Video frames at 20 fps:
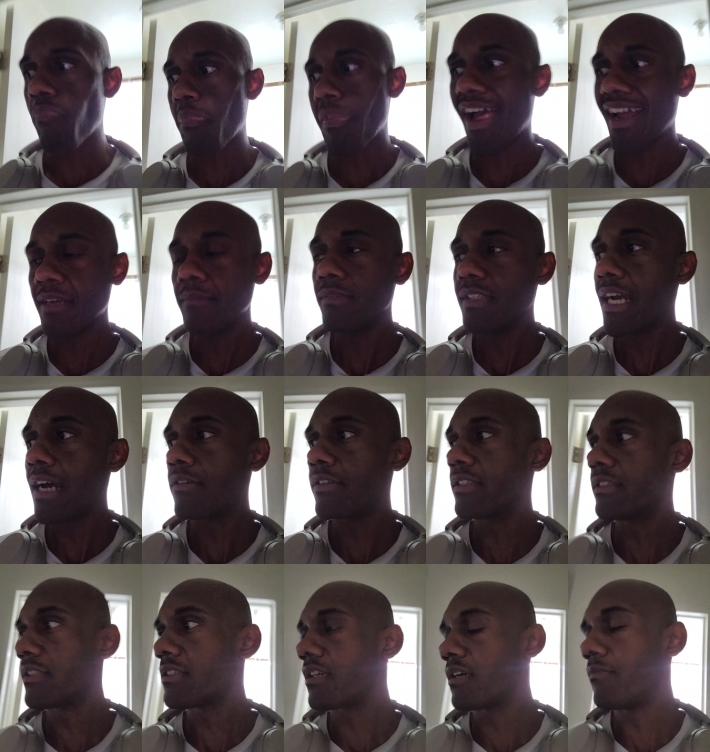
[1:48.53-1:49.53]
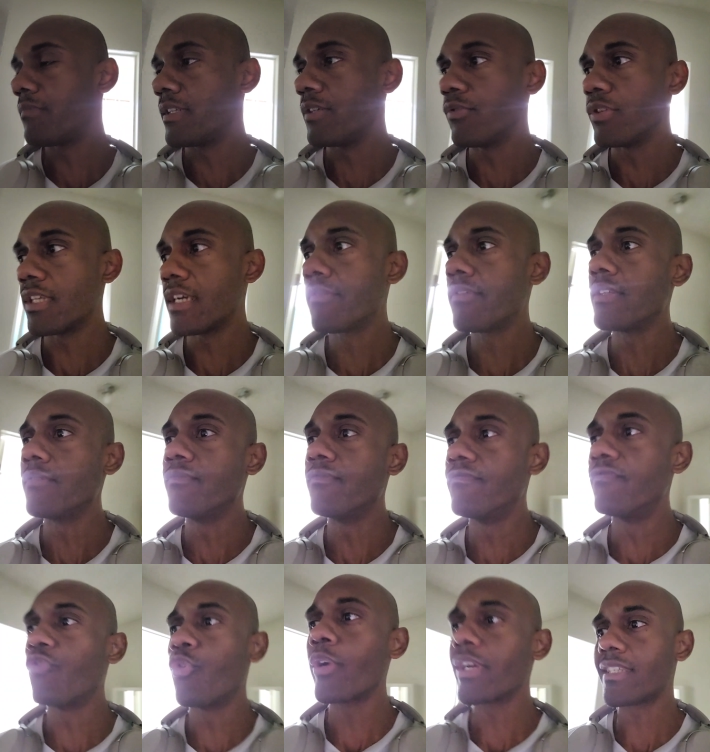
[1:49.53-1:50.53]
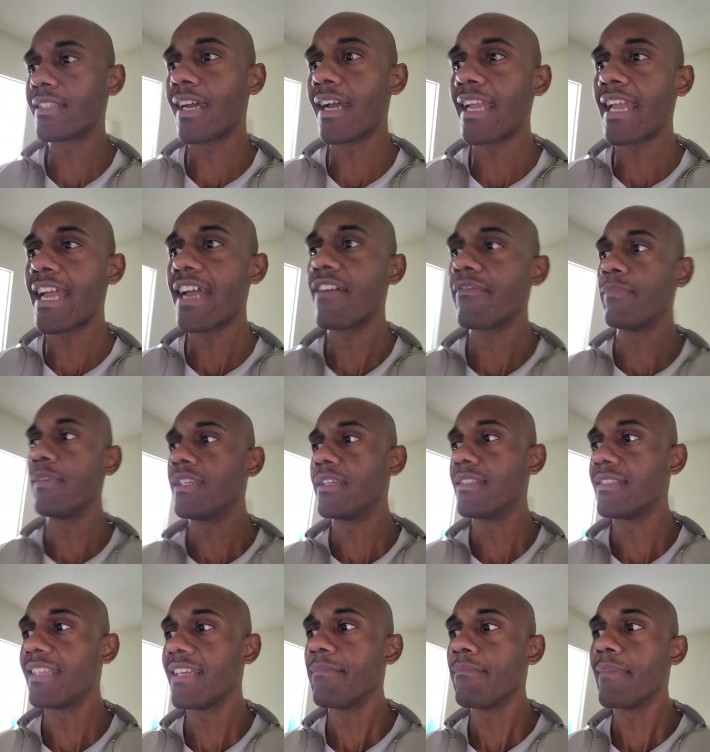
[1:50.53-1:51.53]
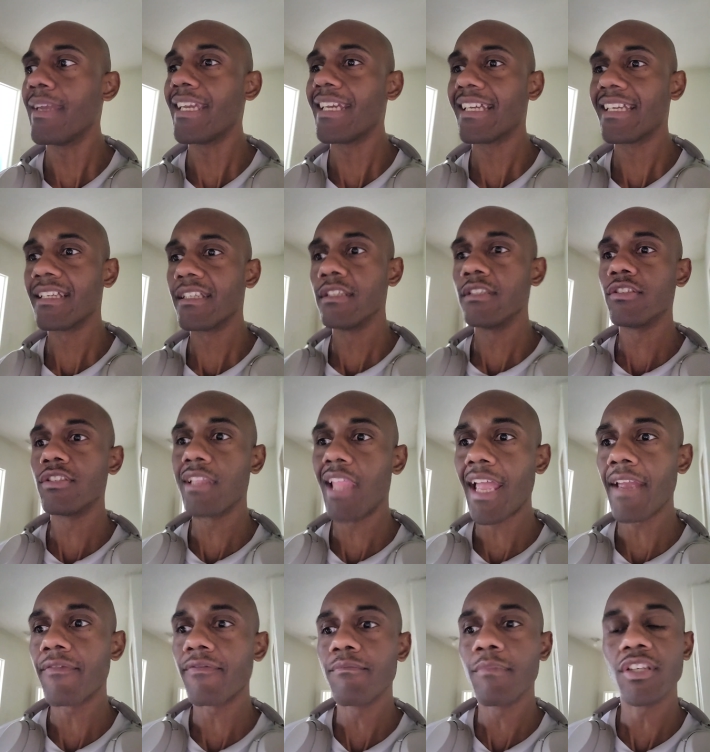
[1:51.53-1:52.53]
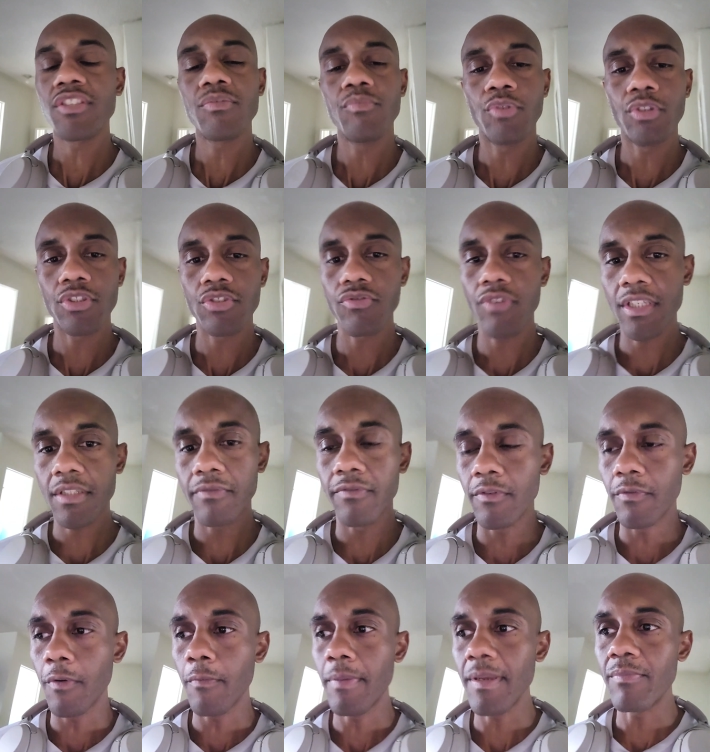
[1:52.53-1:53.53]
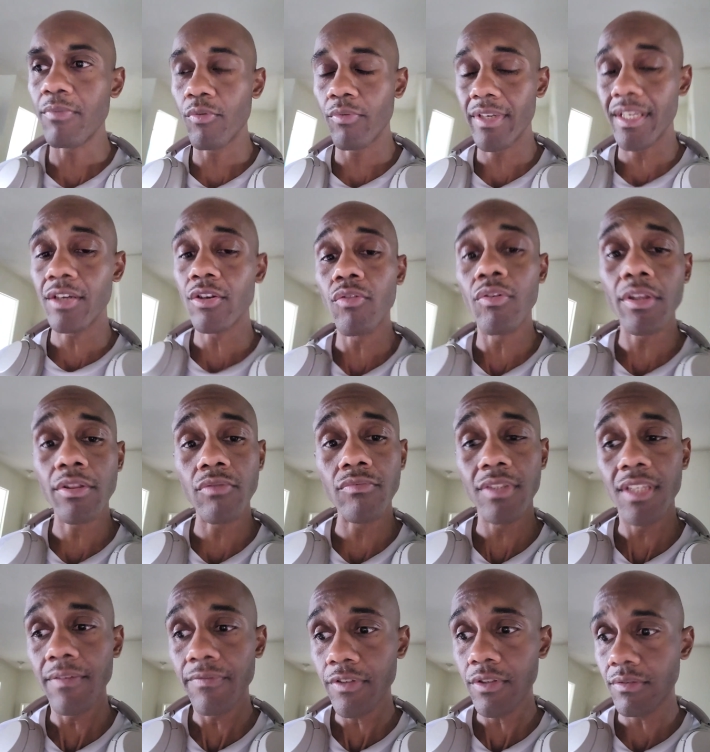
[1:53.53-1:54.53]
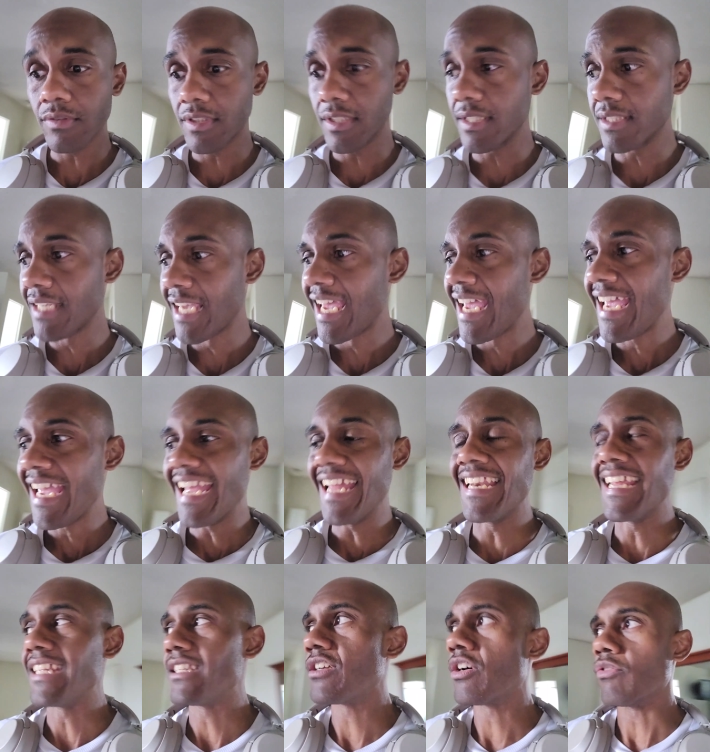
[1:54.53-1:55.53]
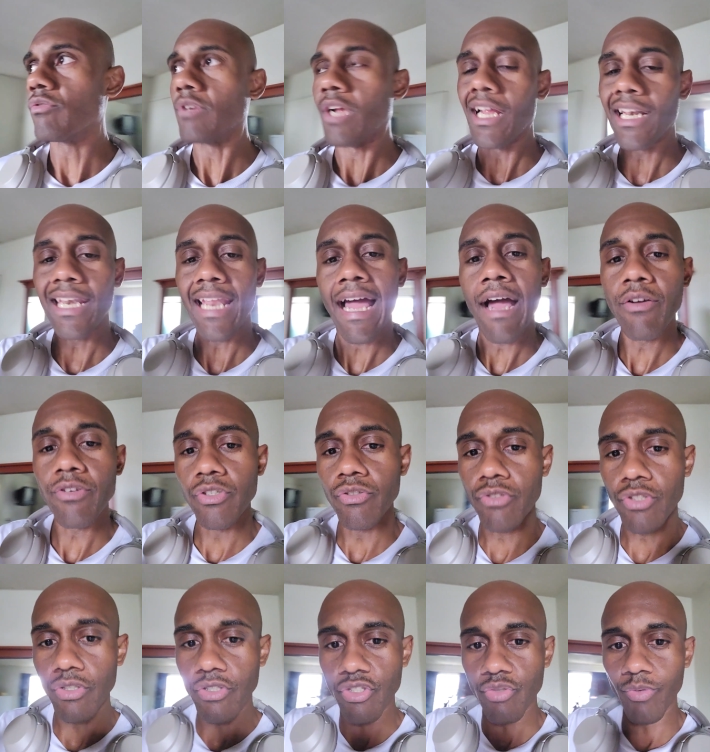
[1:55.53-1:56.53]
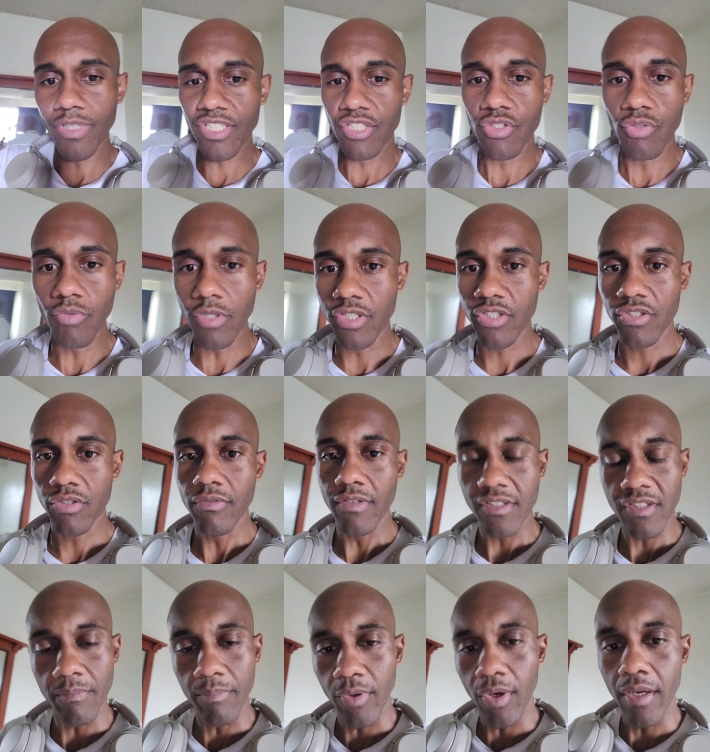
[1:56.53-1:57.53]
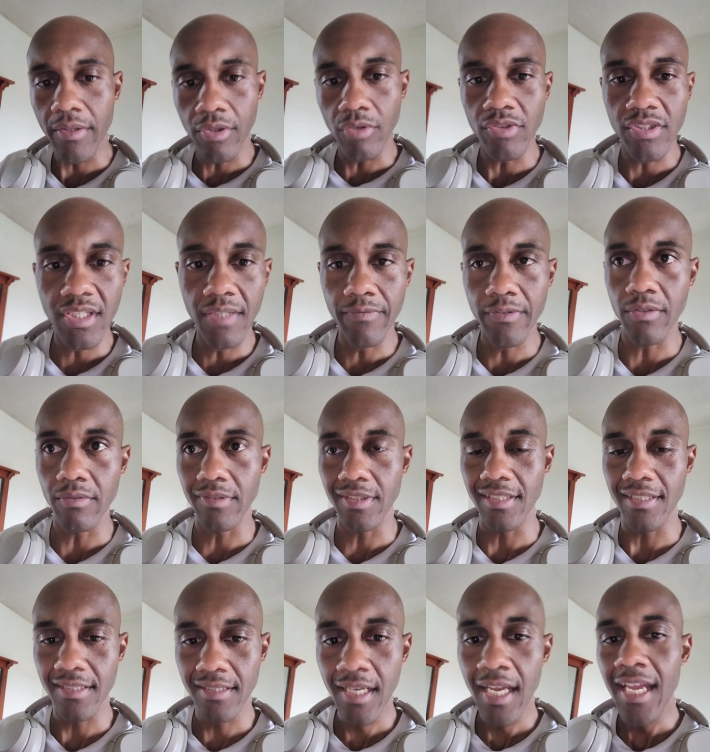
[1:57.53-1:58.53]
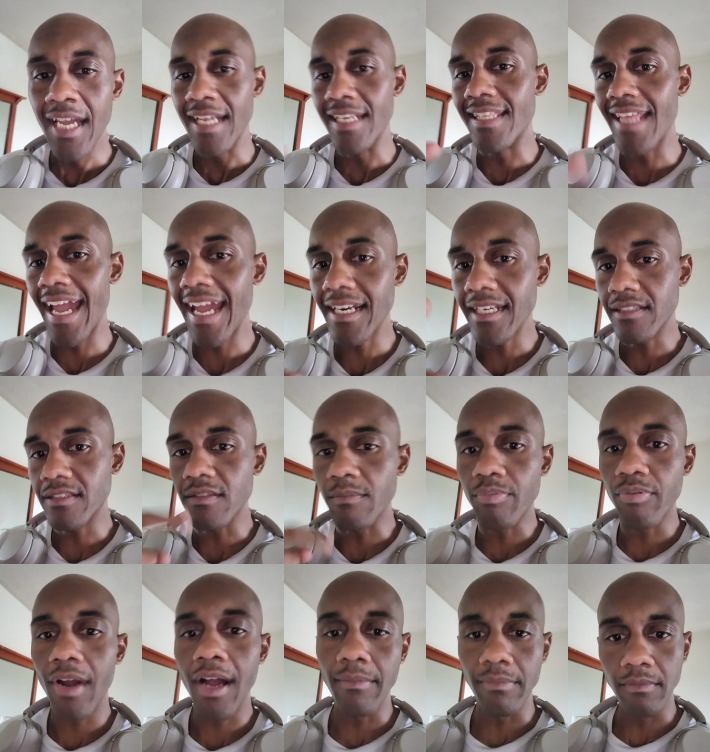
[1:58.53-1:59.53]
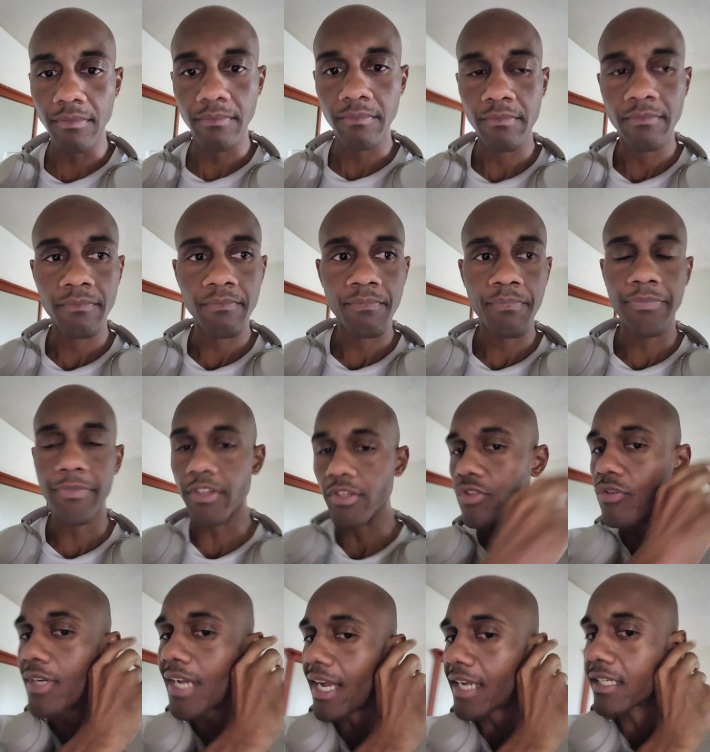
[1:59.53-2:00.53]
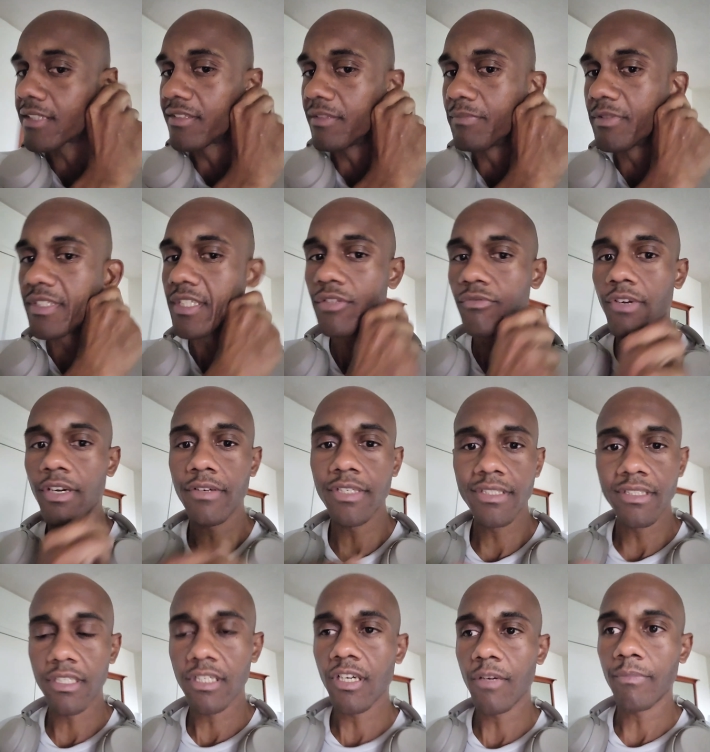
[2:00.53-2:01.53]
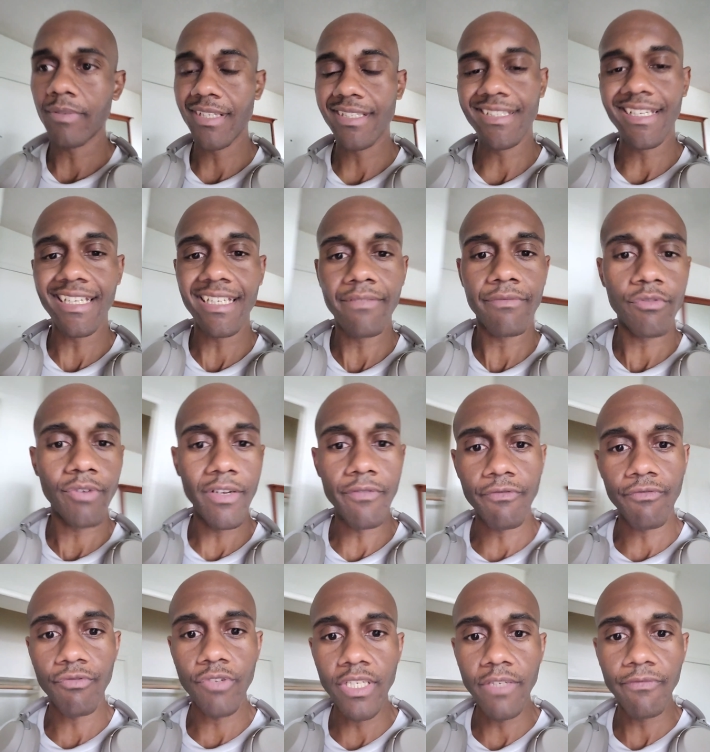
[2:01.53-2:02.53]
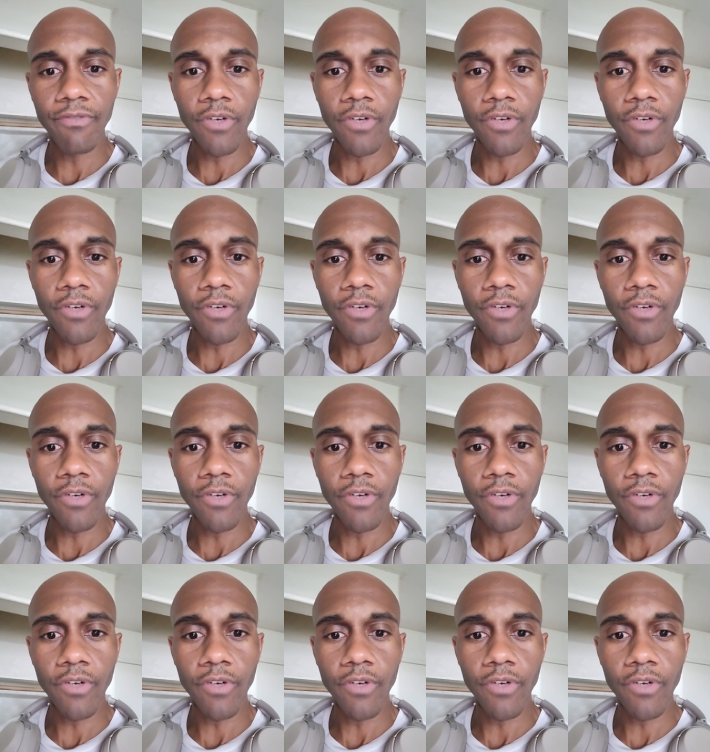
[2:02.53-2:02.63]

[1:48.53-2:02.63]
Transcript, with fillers: I am down in this company with every voice I have because they make it's life much more stressful for people when they're going through difficulties and they don't allow you to switch to Assurance upon those difficulties. That is the problem. You got subsidiaries and companies that give away free